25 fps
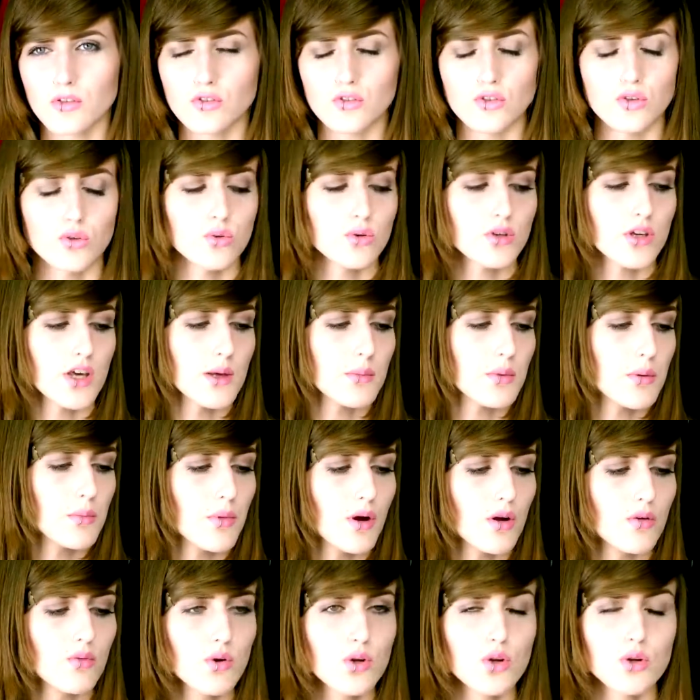to keep in
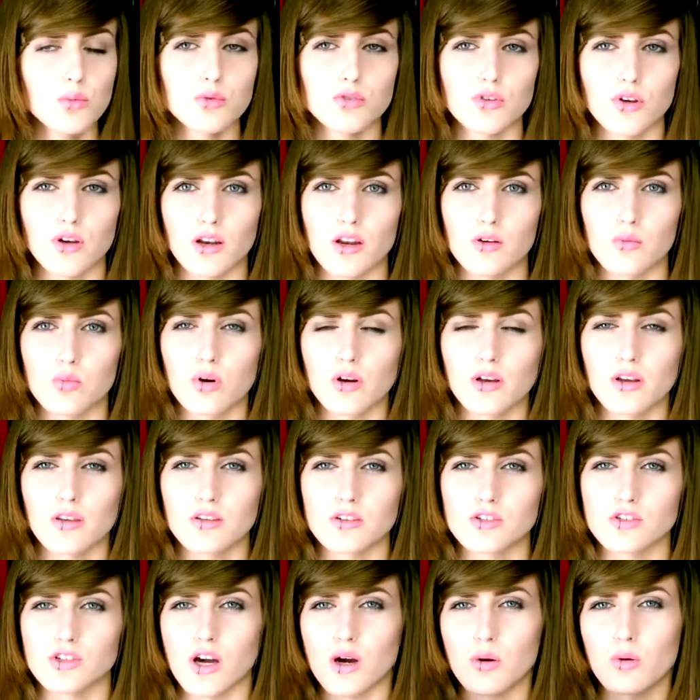my room, so I can have one in
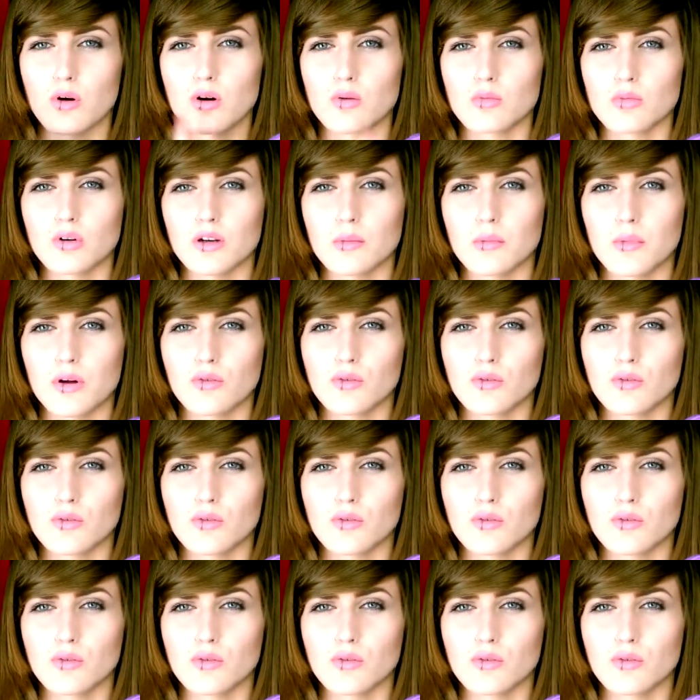the shower, one in my